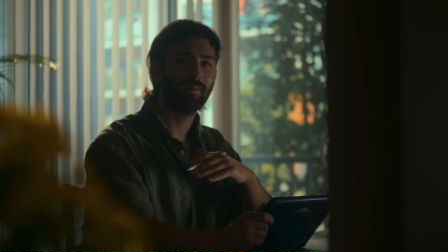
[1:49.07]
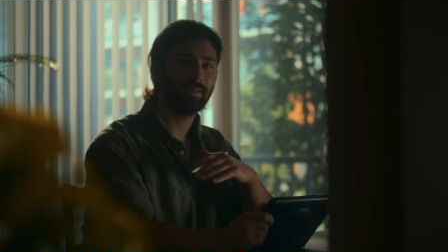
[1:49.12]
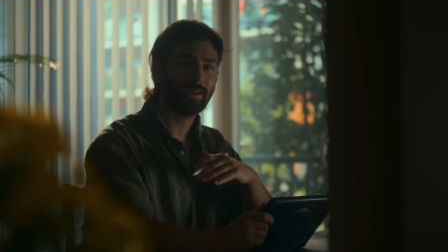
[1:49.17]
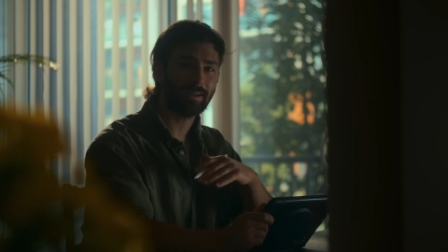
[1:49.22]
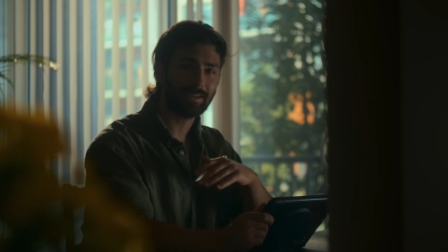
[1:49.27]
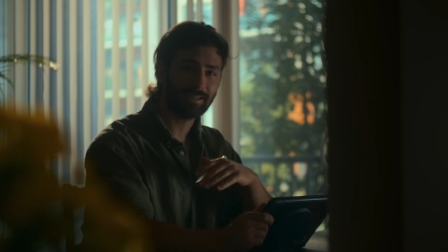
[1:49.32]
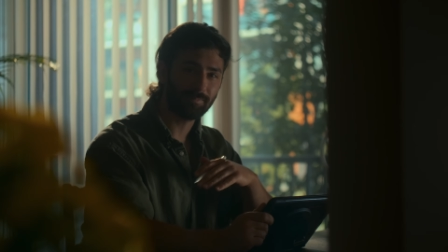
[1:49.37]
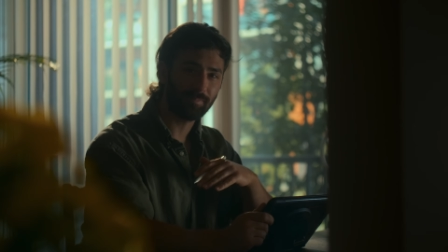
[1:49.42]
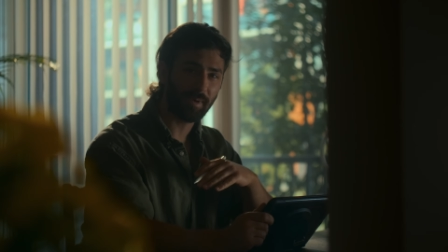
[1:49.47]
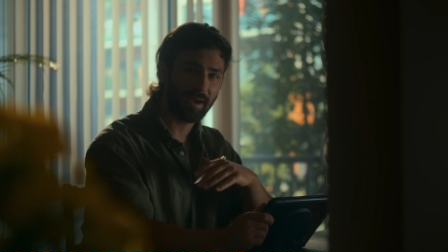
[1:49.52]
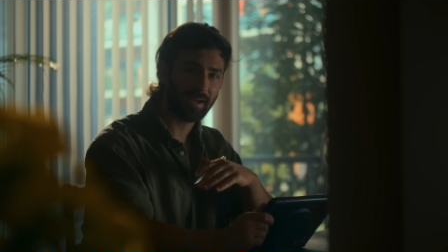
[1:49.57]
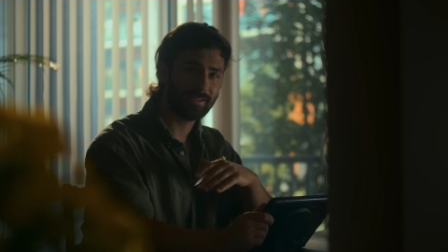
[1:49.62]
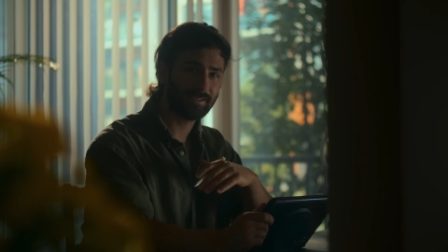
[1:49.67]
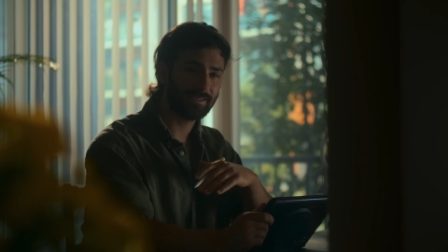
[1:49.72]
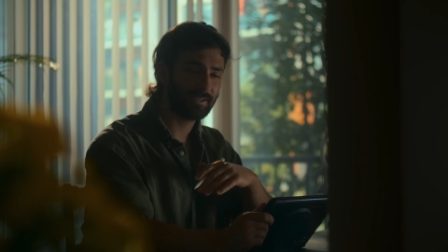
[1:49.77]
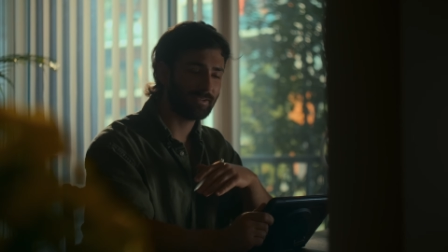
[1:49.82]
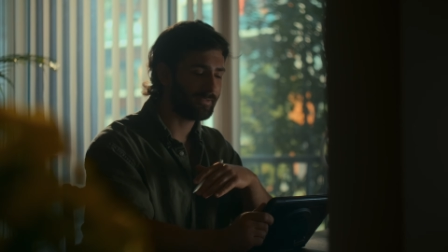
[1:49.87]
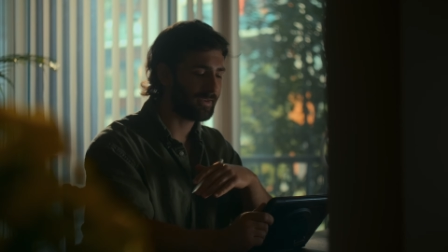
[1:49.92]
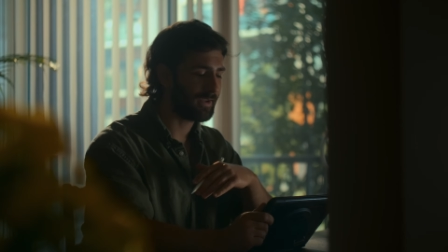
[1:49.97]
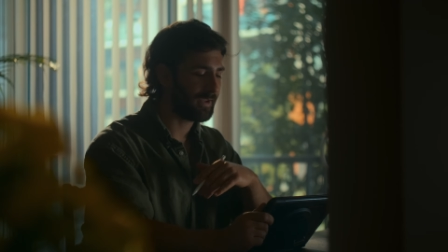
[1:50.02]

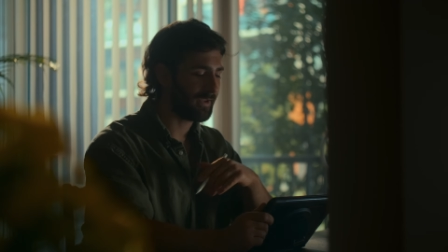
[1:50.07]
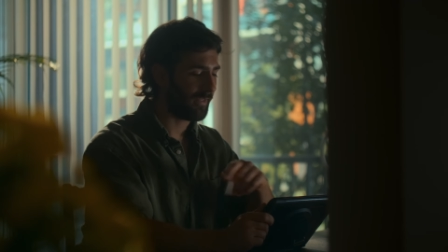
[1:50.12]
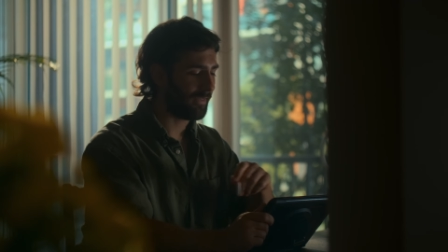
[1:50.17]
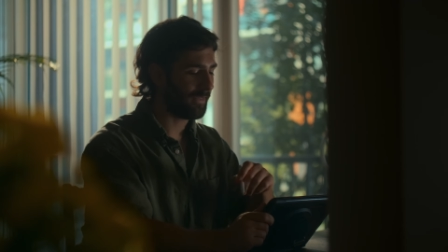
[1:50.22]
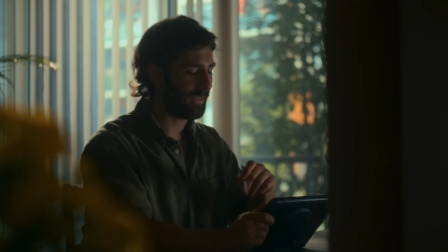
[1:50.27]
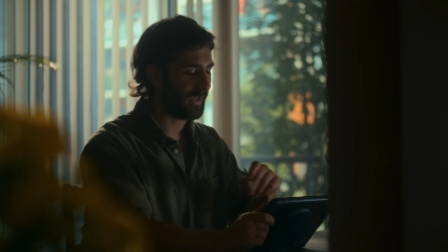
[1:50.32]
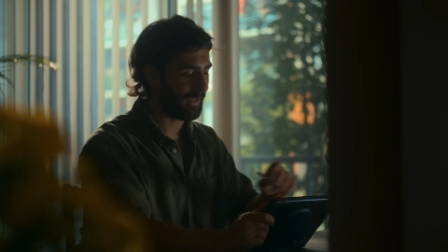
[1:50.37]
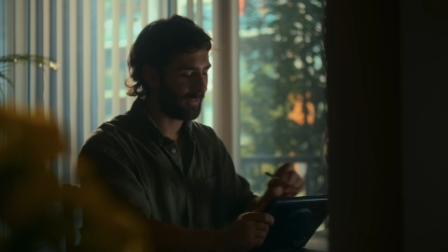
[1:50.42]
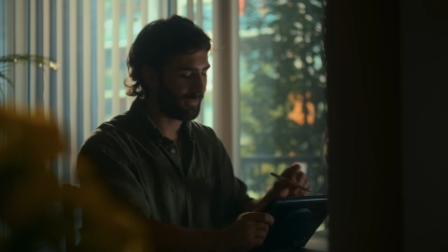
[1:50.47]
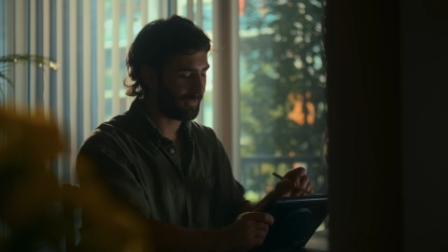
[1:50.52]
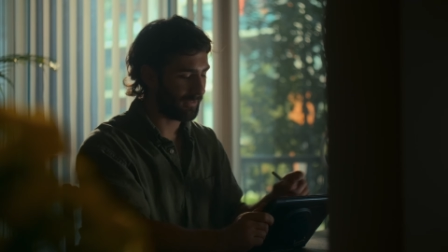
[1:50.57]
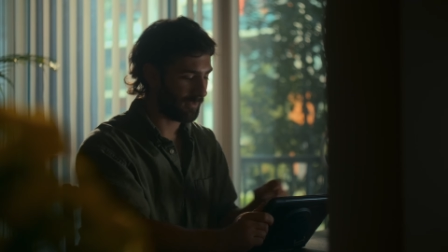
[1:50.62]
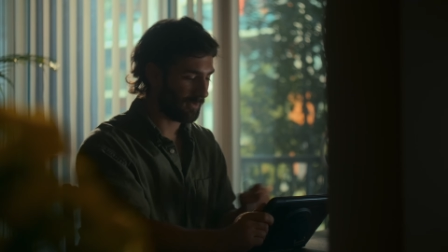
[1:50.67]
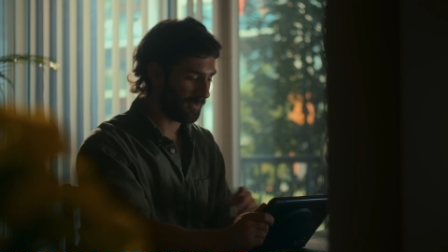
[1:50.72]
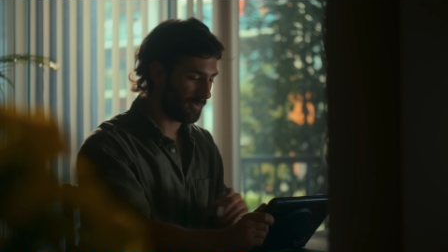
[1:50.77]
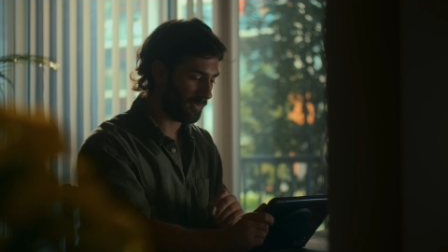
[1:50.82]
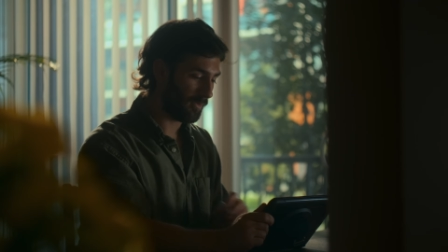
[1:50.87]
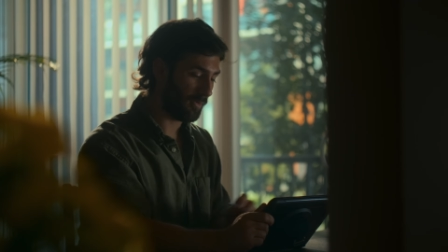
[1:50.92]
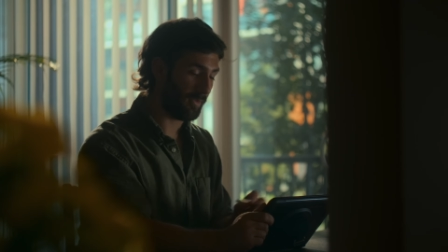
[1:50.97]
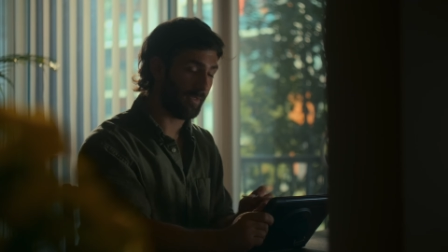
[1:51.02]
expensive than
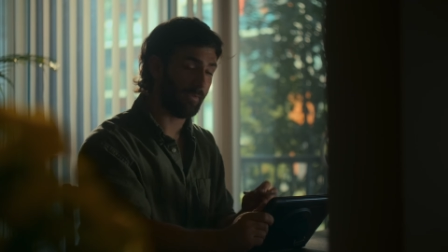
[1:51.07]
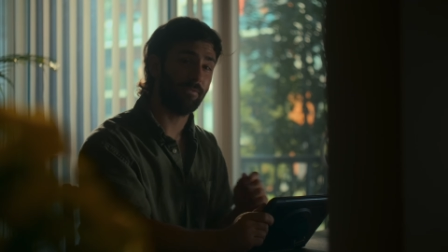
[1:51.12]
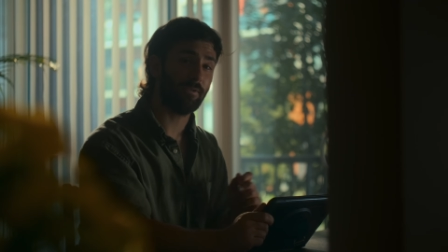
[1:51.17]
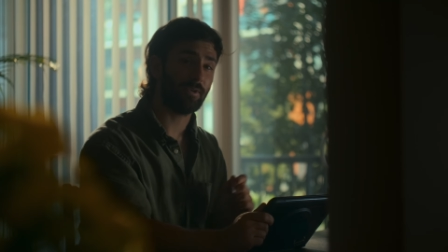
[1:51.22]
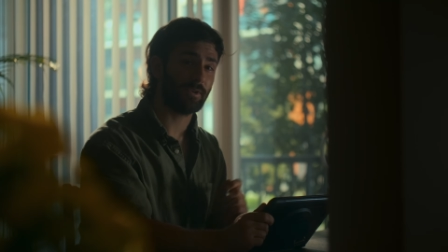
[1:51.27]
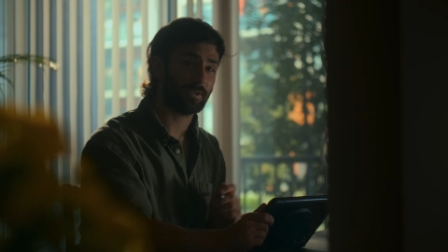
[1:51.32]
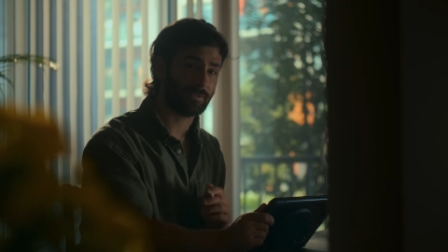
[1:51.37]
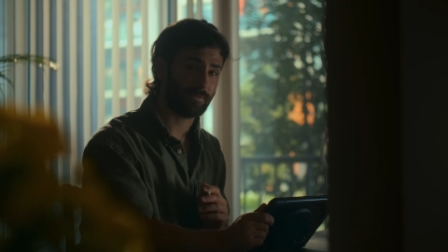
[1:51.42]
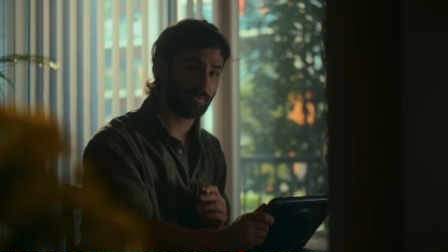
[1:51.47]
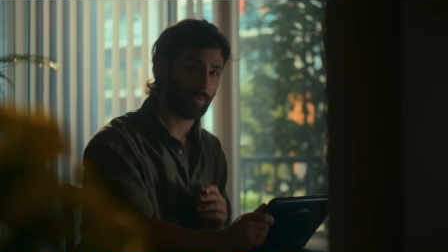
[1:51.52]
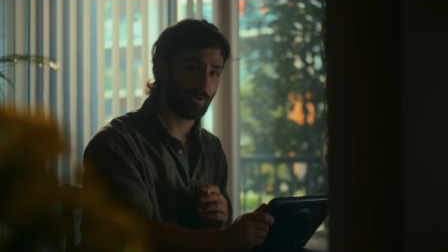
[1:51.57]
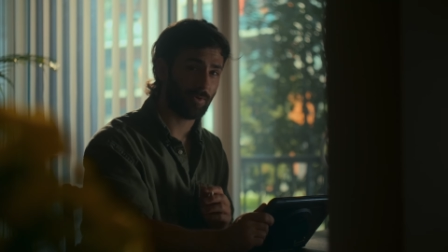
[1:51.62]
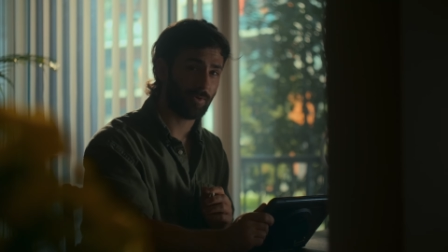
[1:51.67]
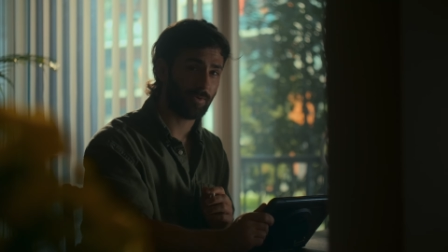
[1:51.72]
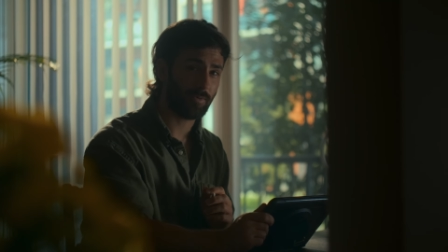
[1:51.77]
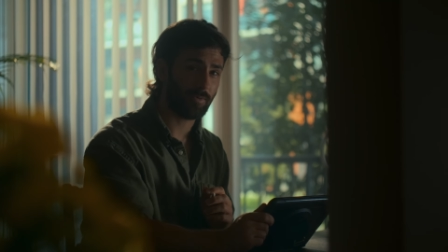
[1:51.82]
on the first floor.